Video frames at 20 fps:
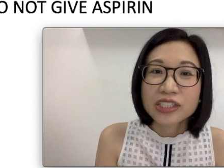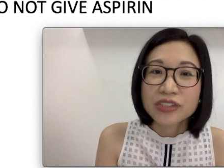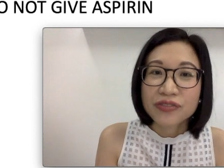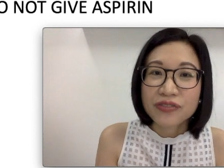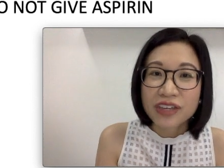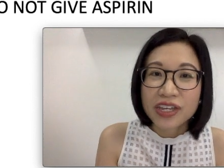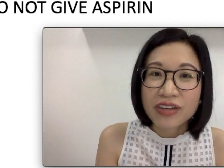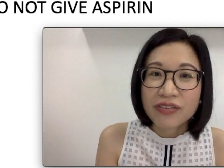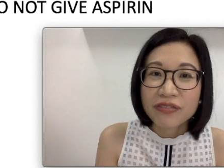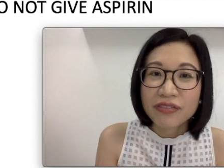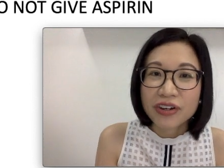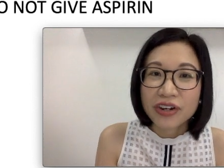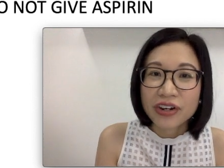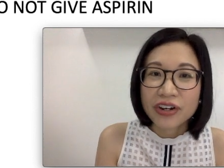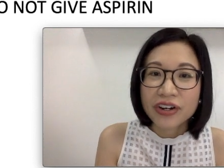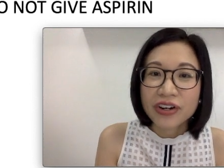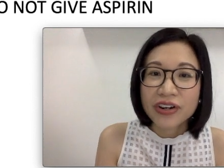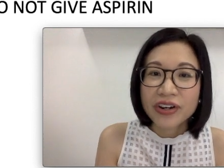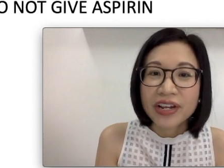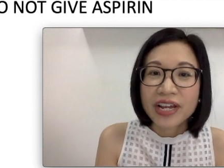fever?
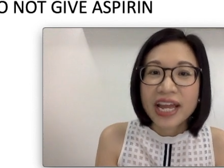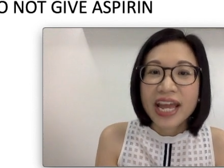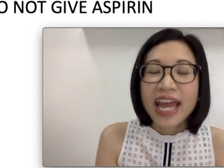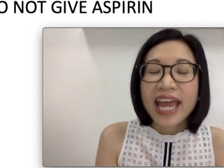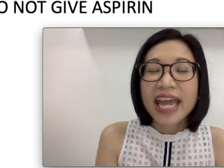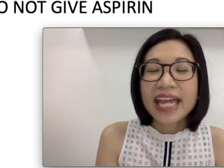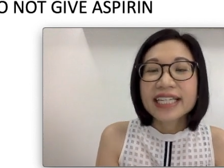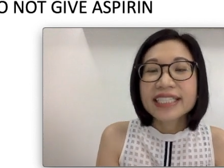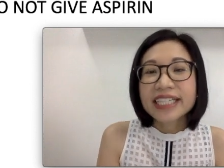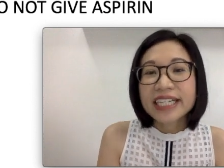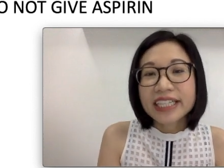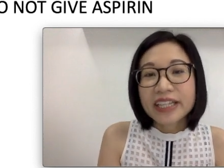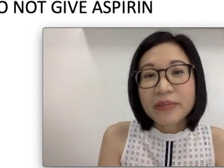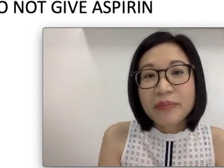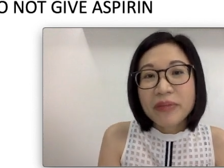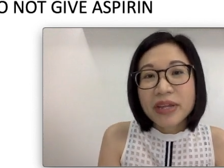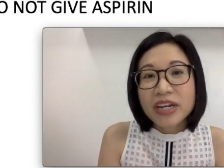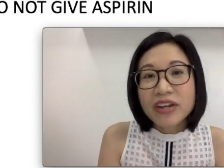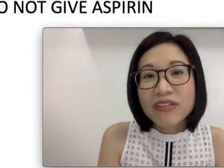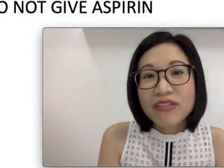
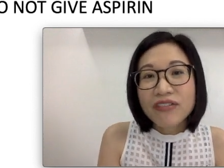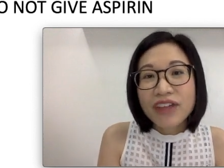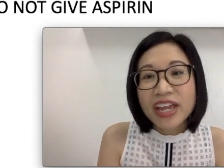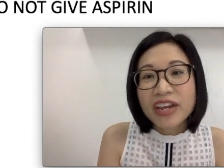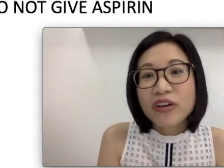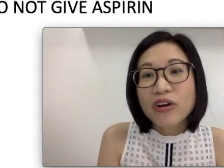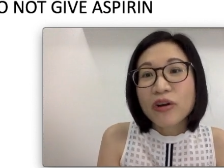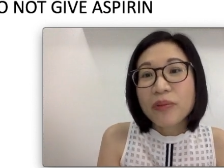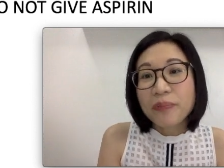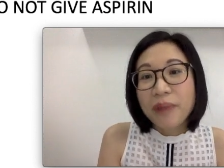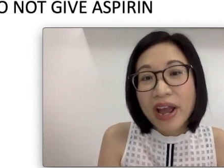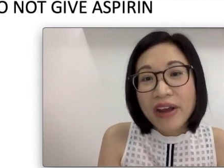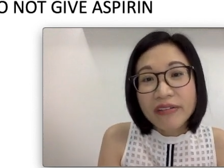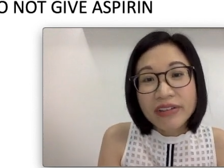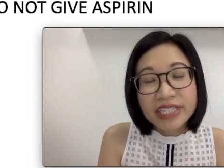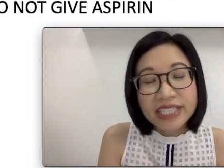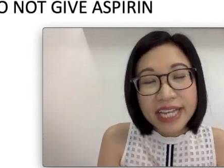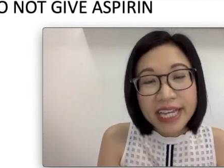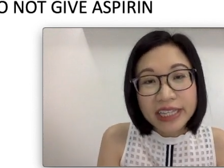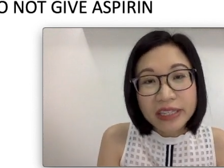Acetaminophen or
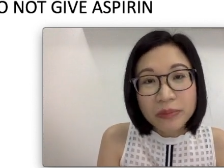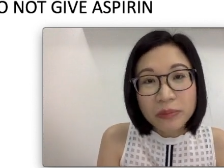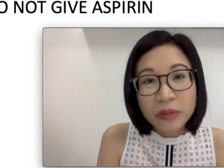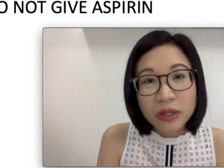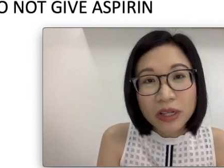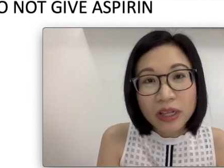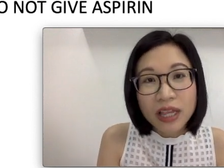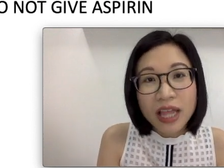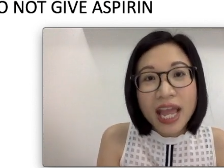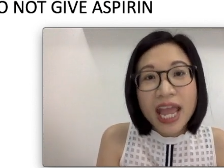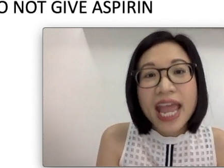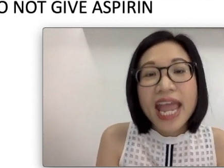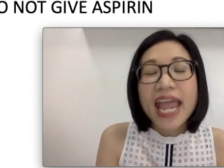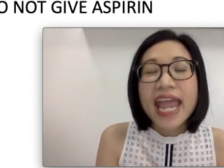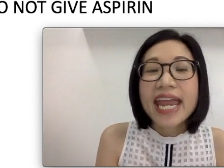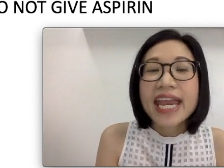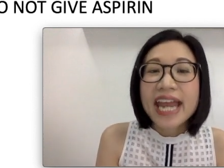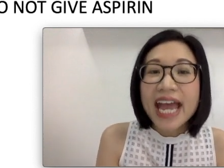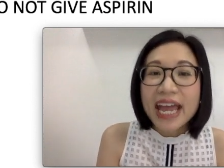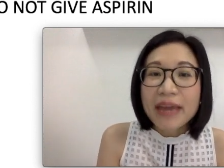paracetamol
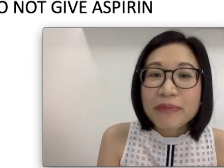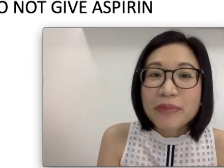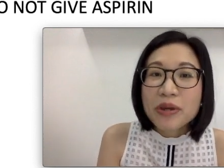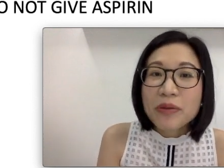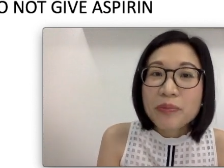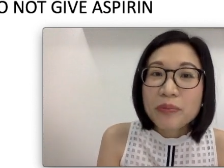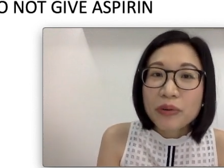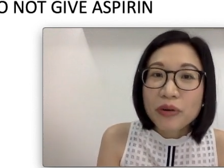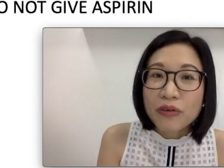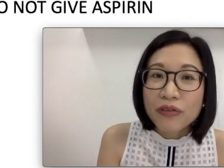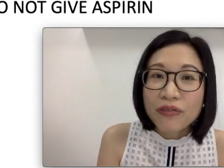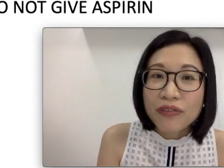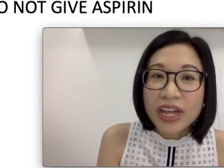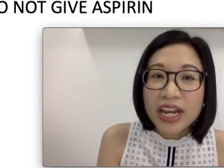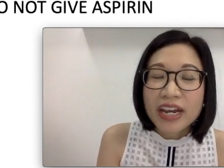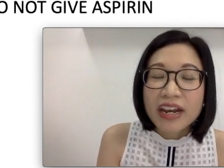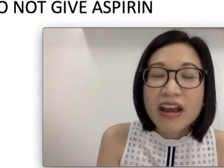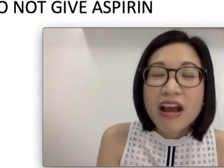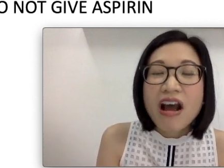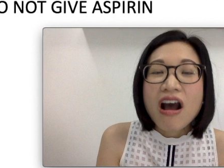and ibuprofen
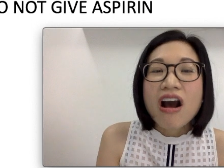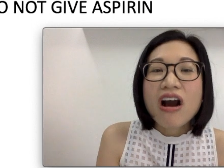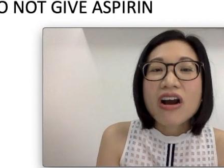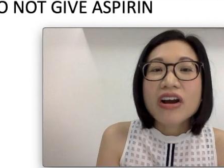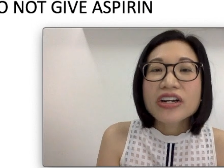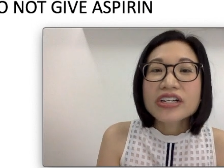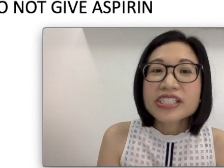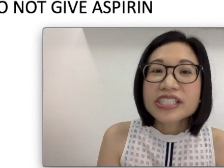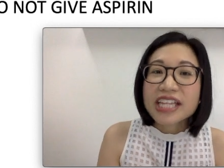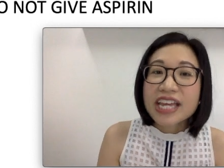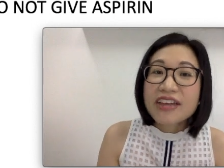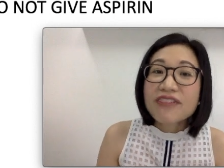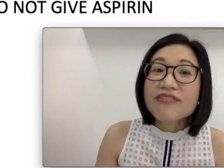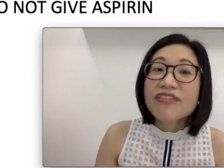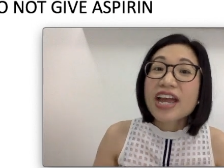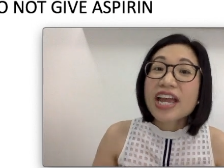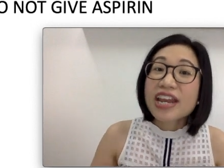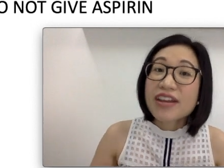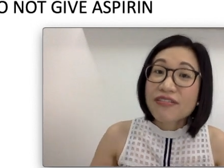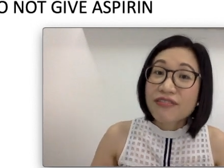are safe
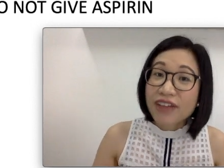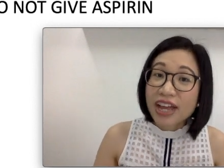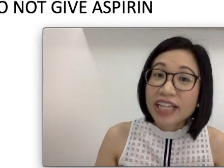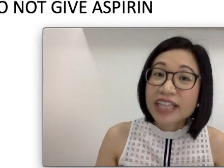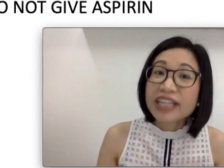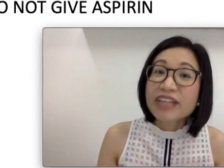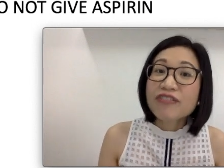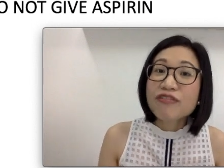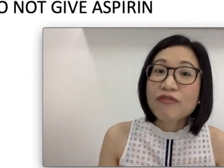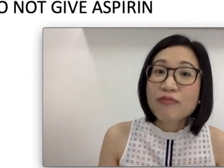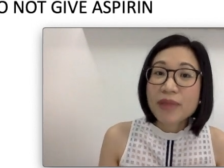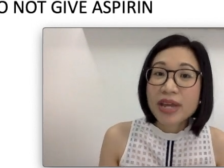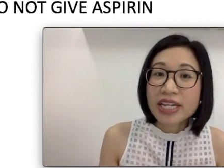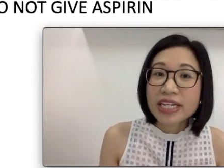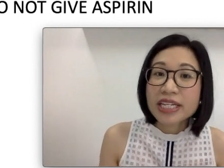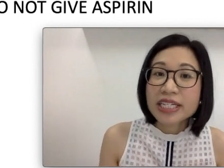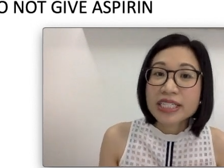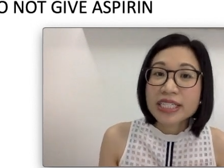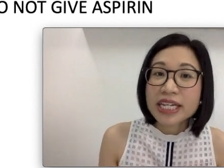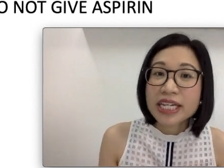and effective
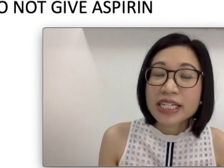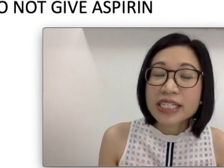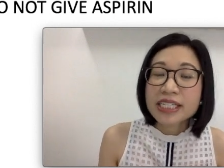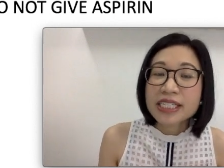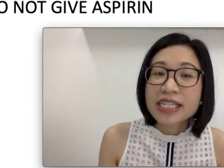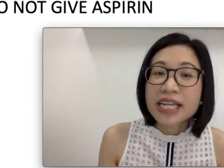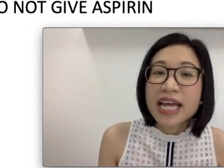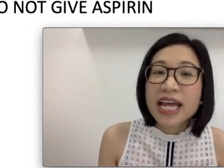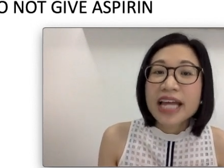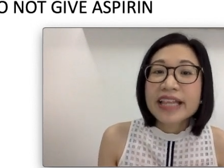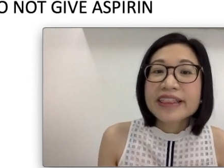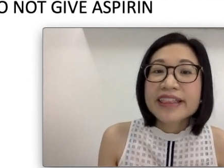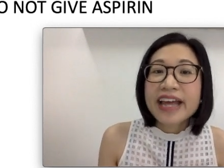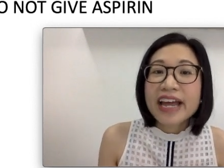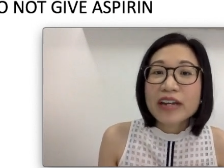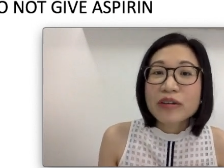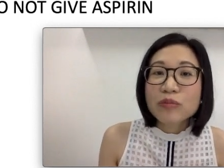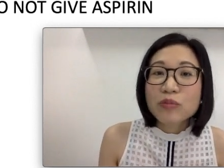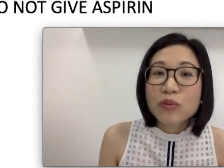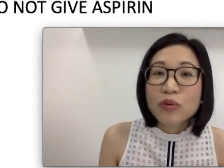medicines
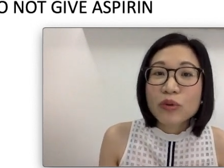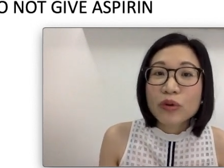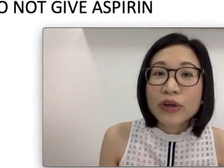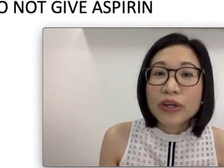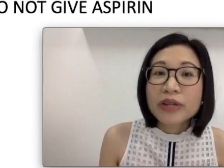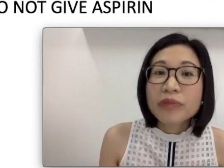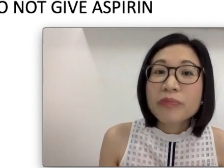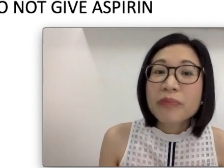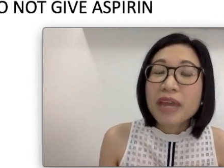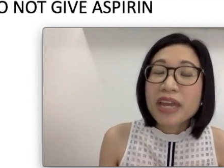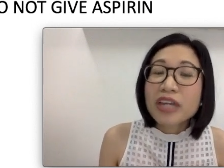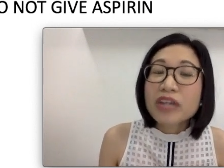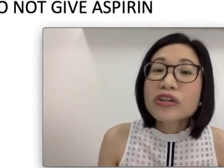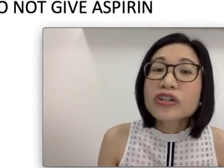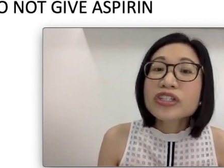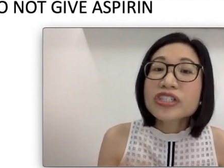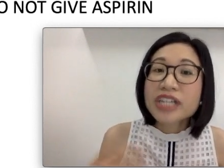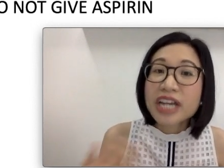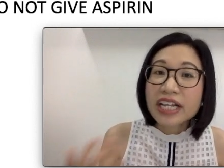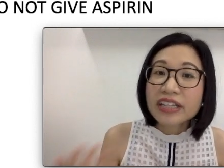that would make your
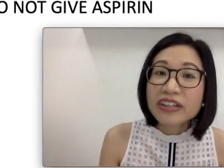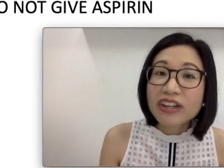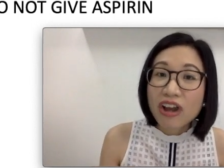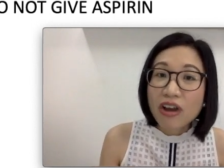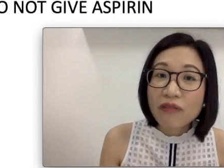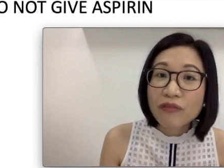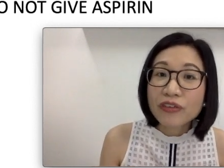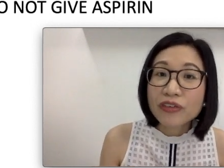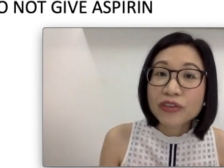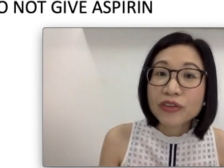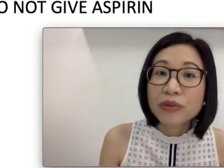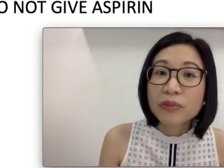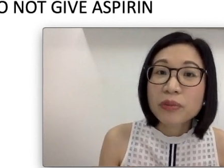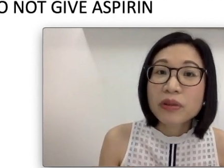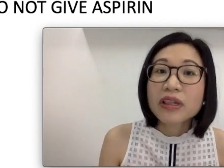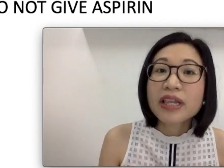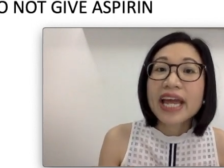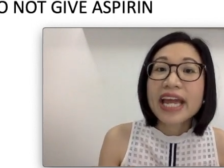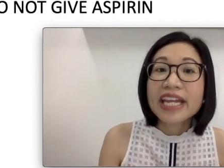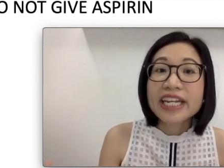child
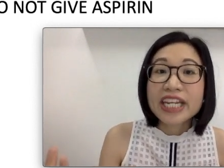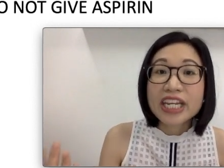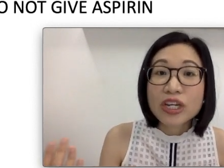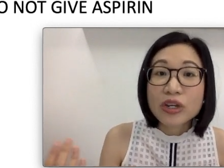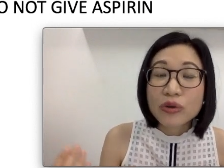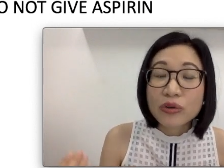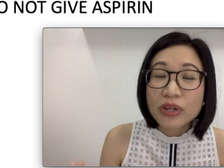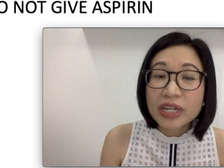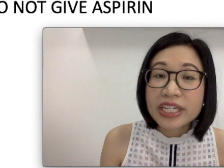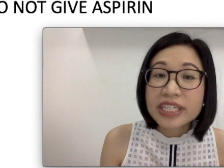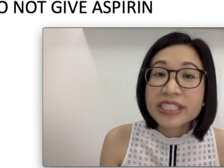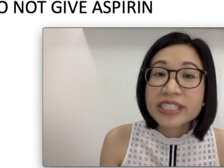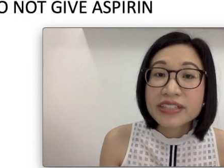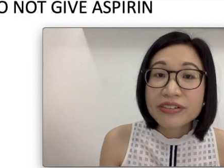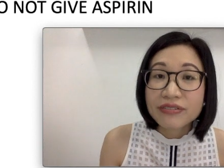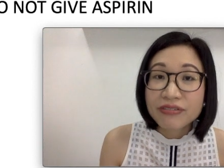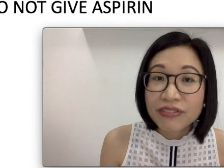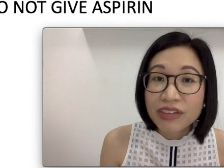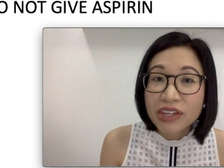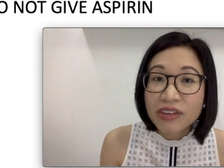comfortable and decrease the
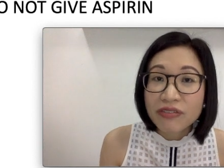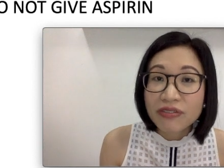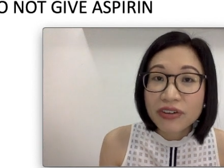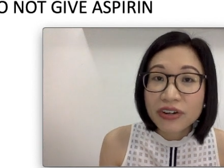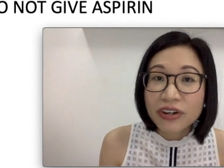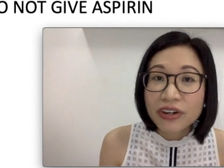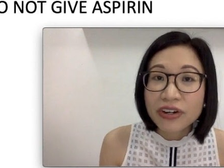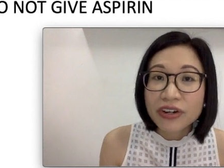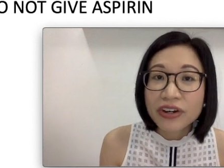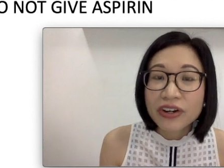fever.